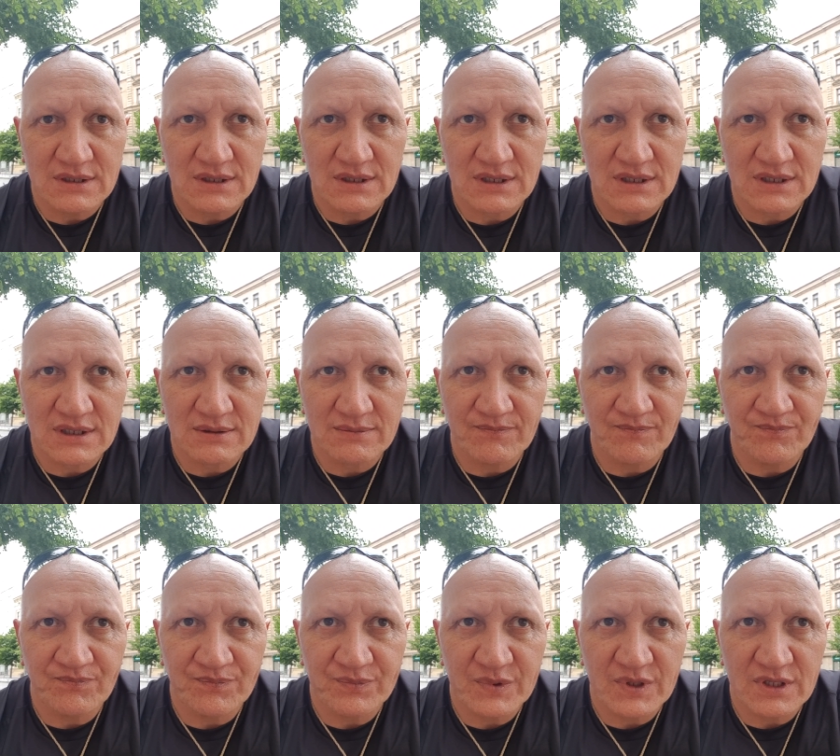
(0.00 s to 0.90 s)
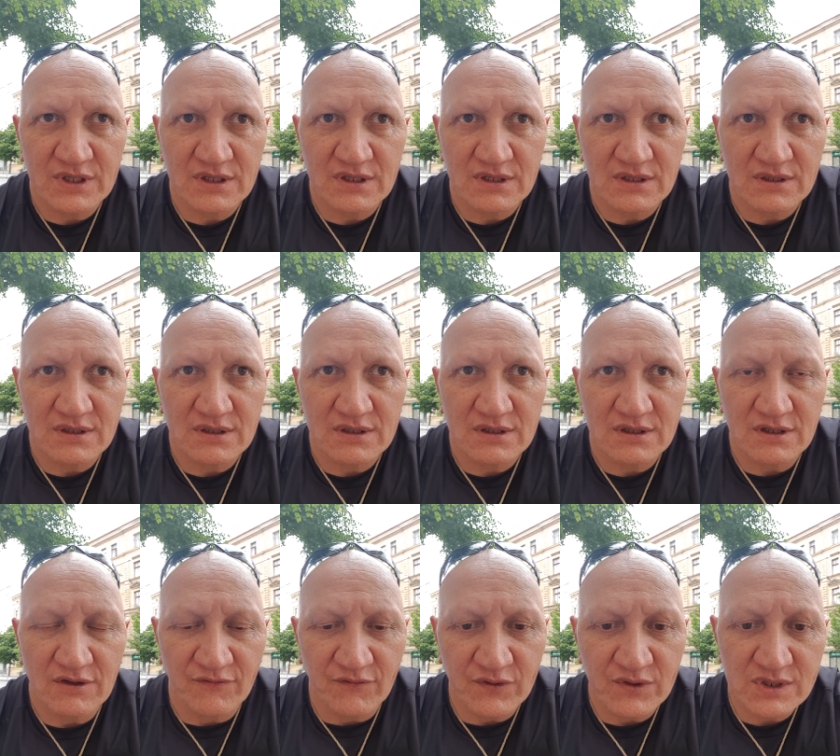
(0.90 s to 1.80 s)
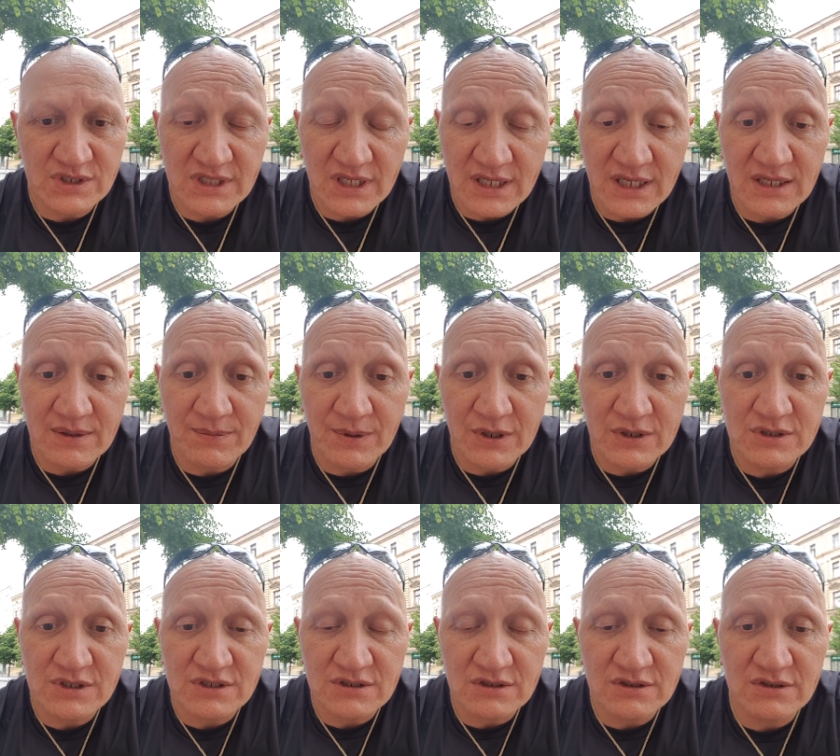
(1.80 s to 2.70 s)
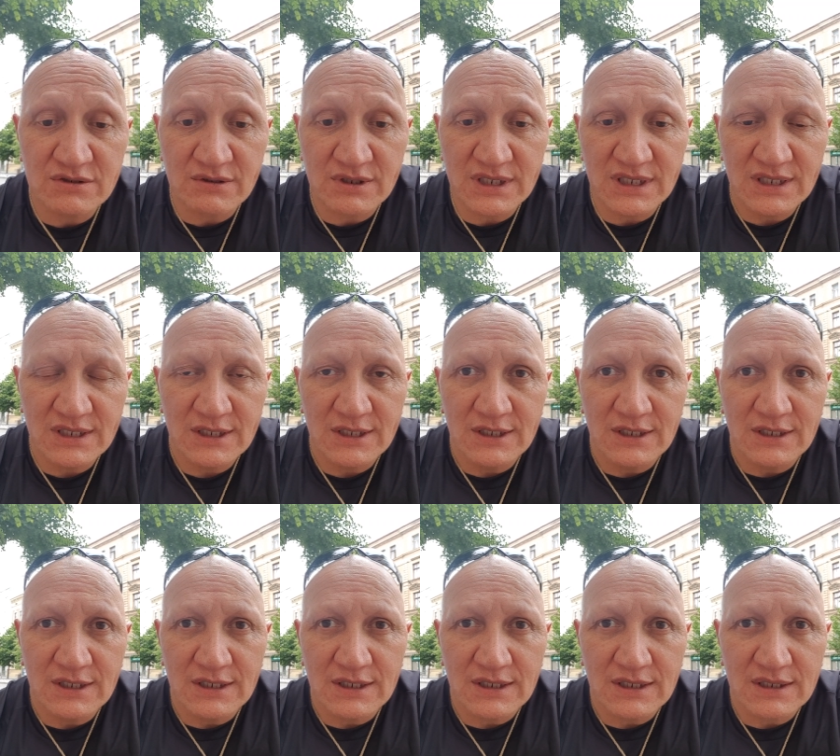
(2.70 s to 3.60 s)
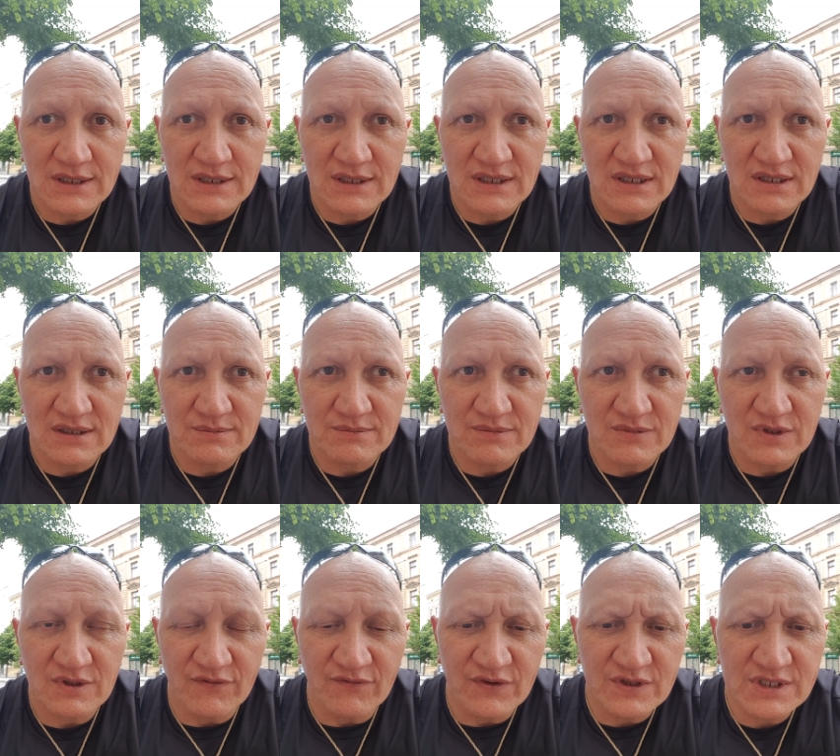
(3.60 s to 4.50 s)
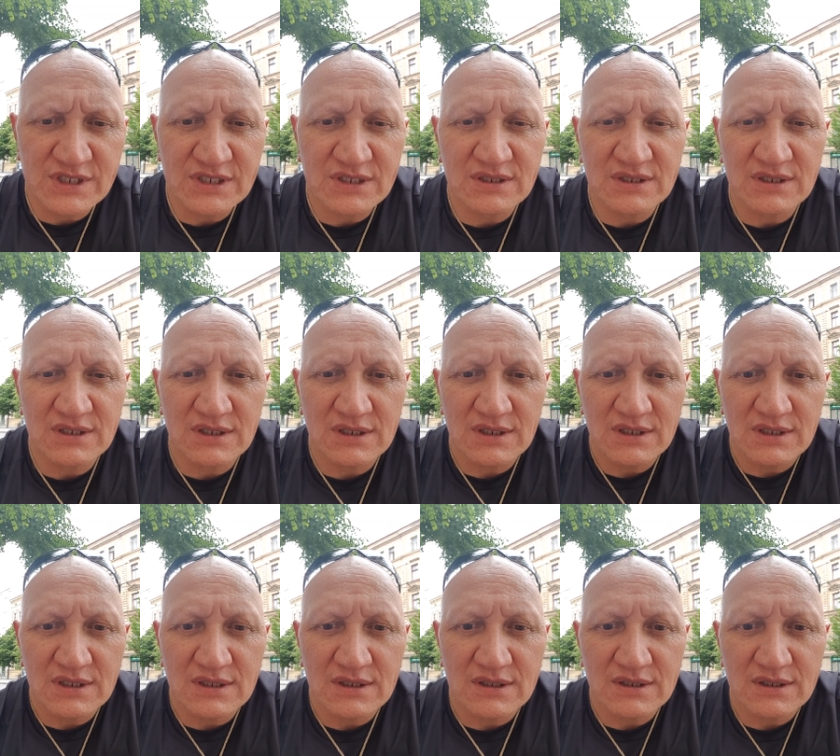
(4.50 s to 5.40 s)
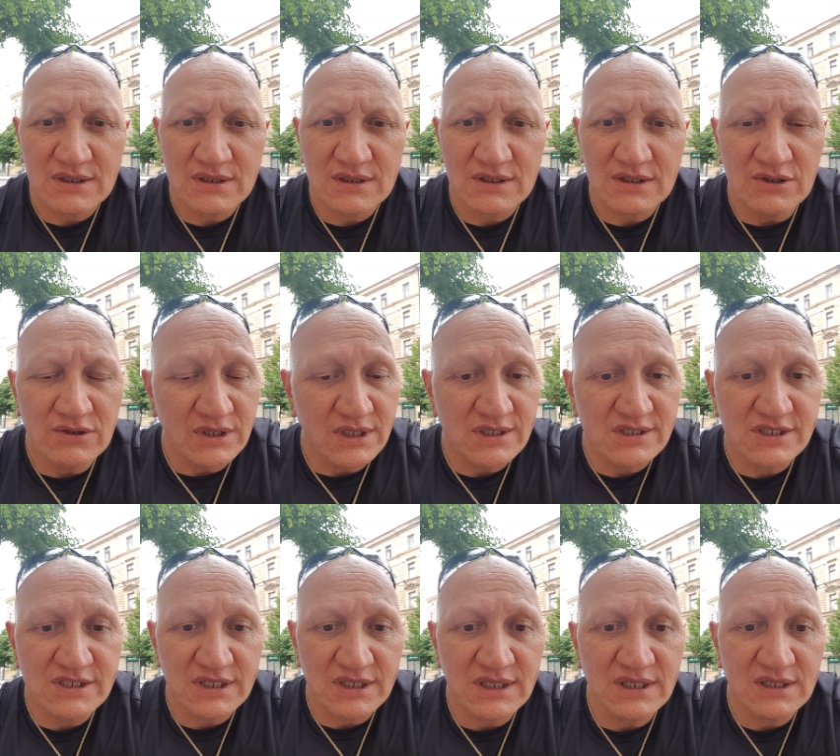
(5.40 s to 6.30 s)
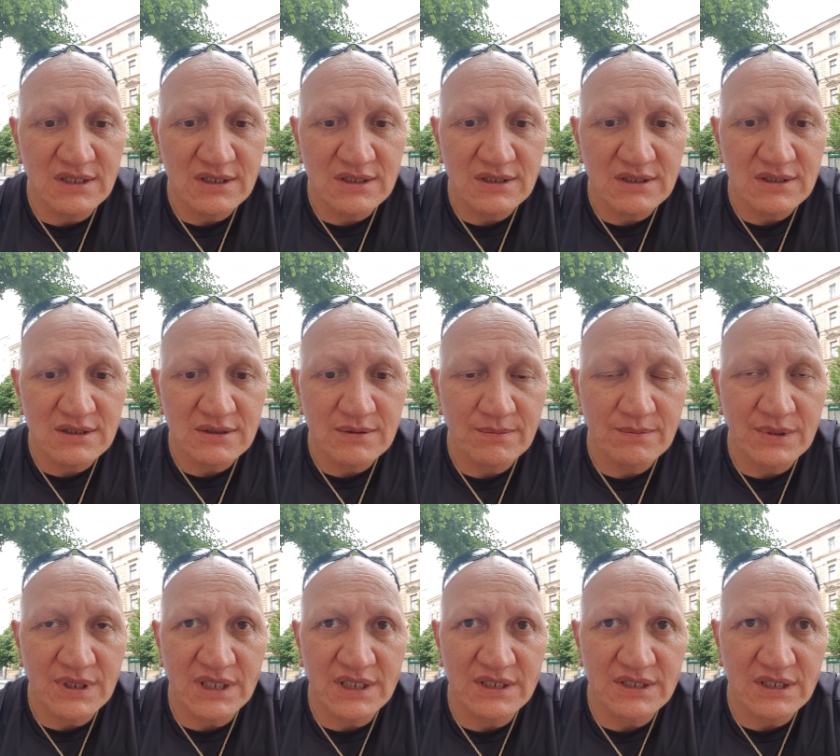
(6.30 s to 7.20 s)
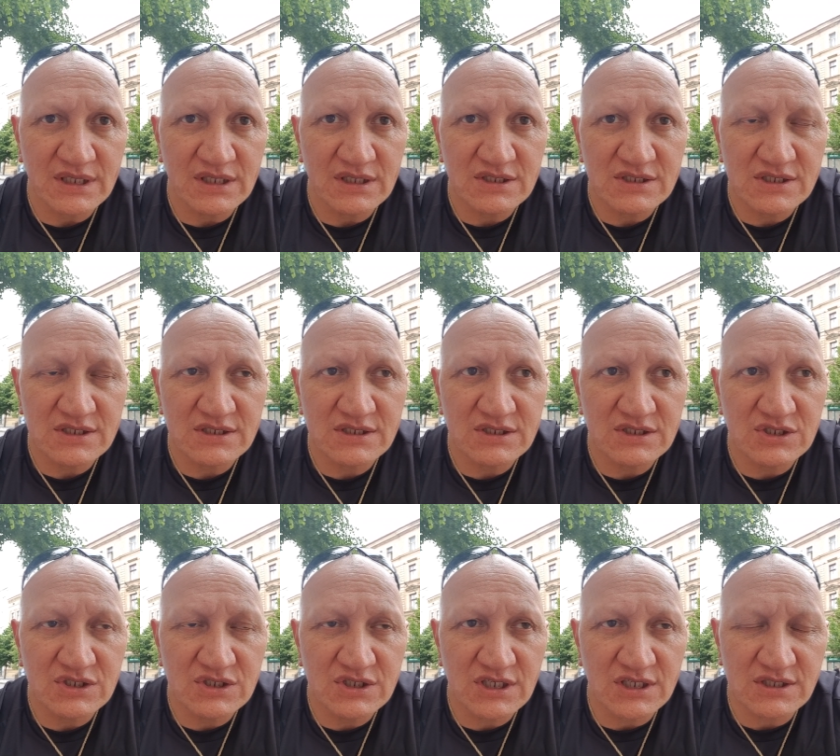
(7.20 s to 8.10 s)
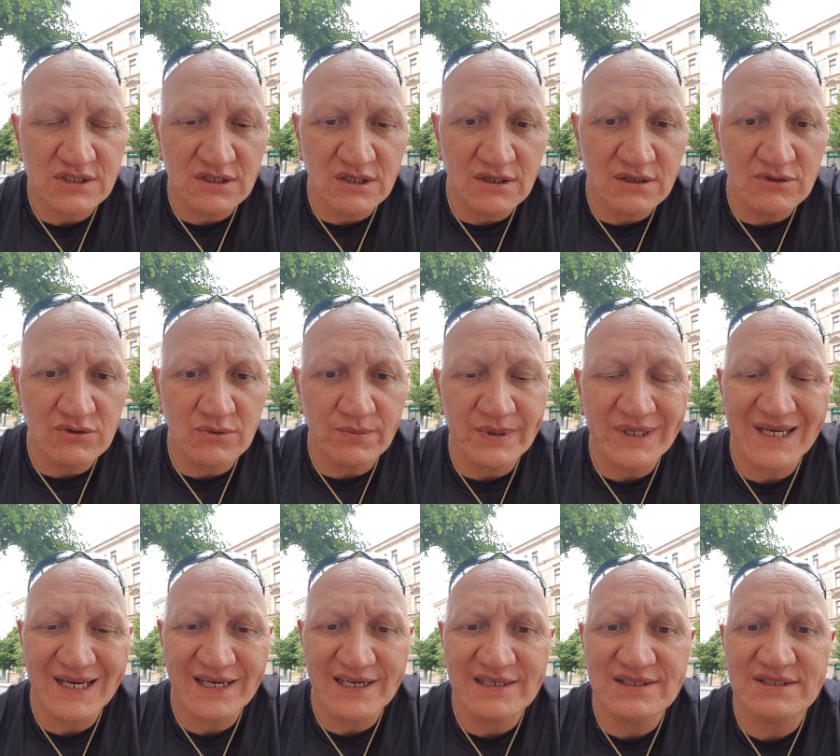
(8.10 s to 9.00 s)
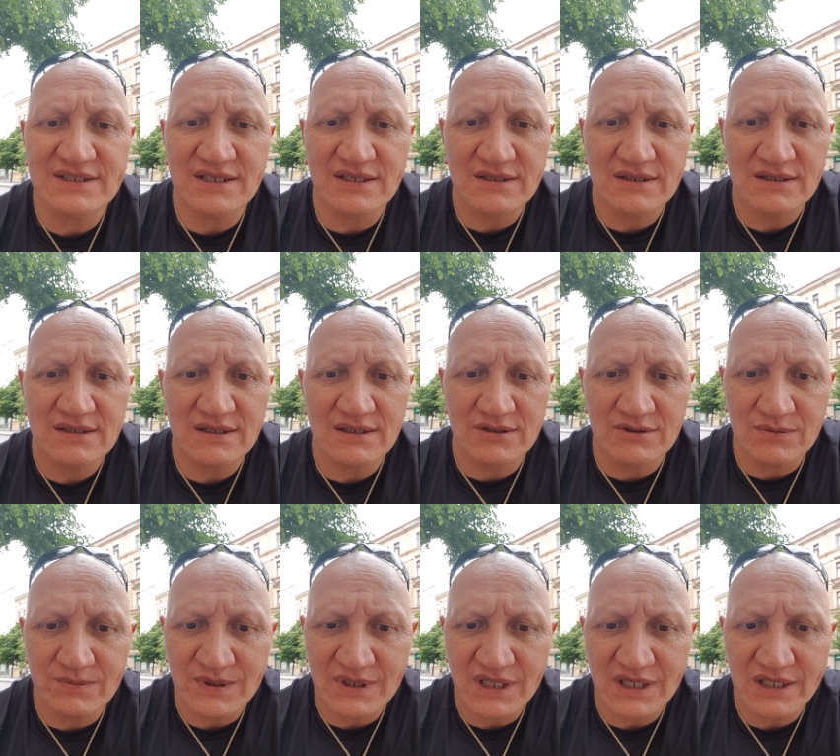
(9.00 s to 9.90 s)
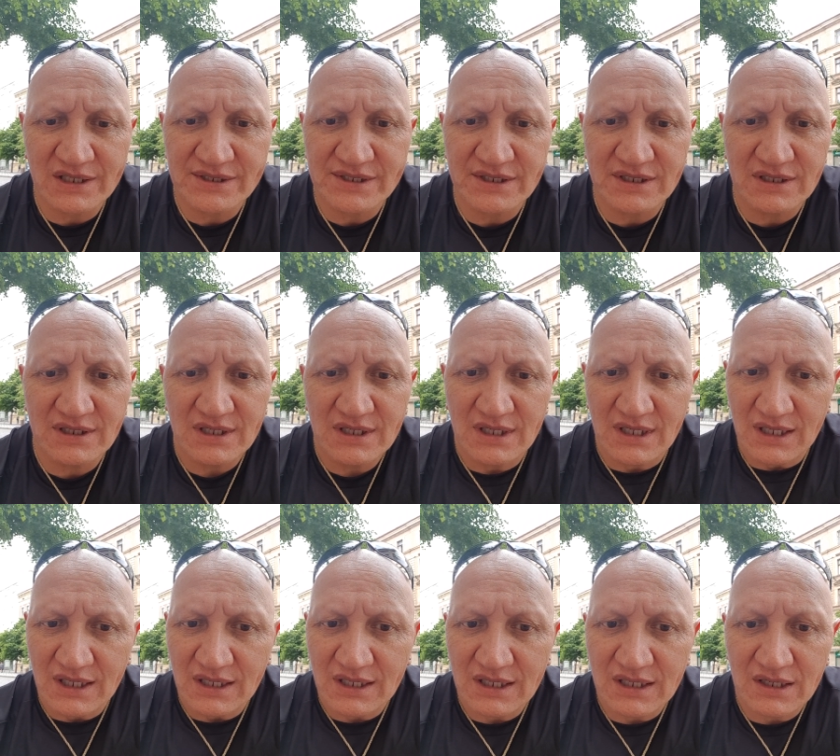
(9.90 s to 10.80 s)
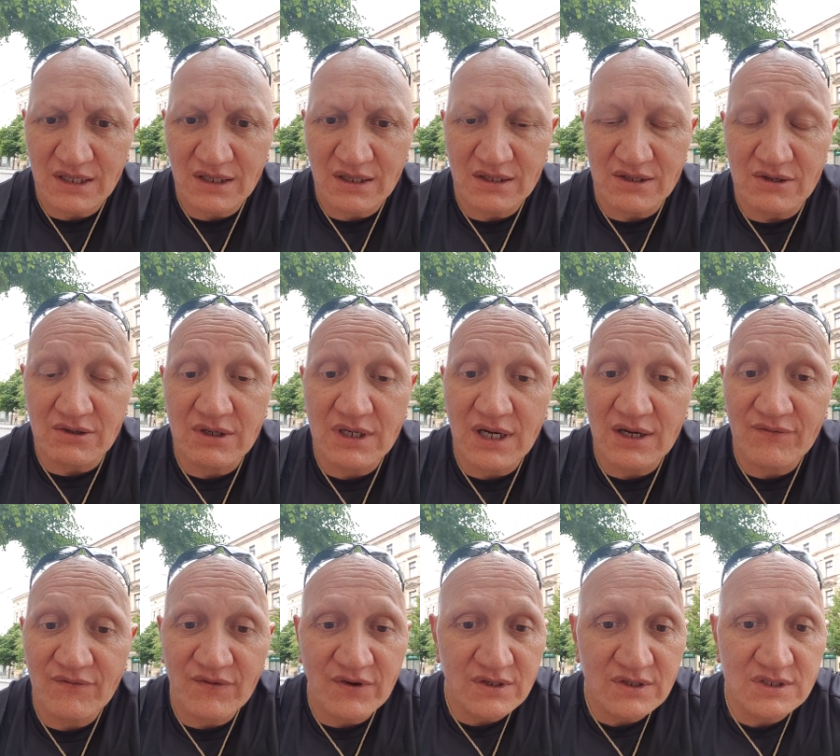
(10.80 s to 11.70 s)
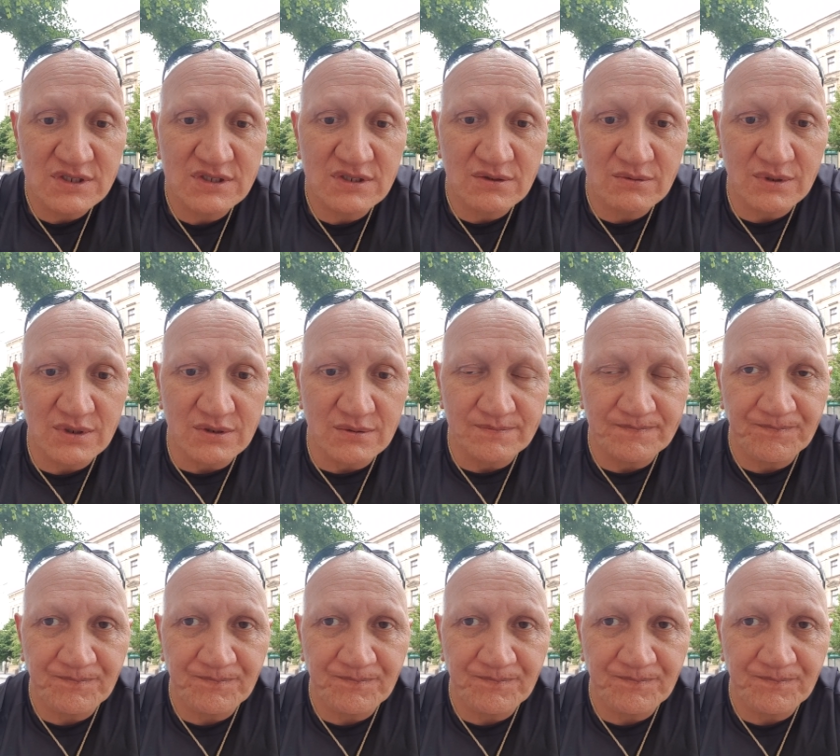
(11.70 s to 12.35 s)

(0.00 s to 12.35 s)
Um, the first day out post-surgery, um, the vision you can see, but it's just a little bit hazy, a little bit hazy, and you can't focus too well.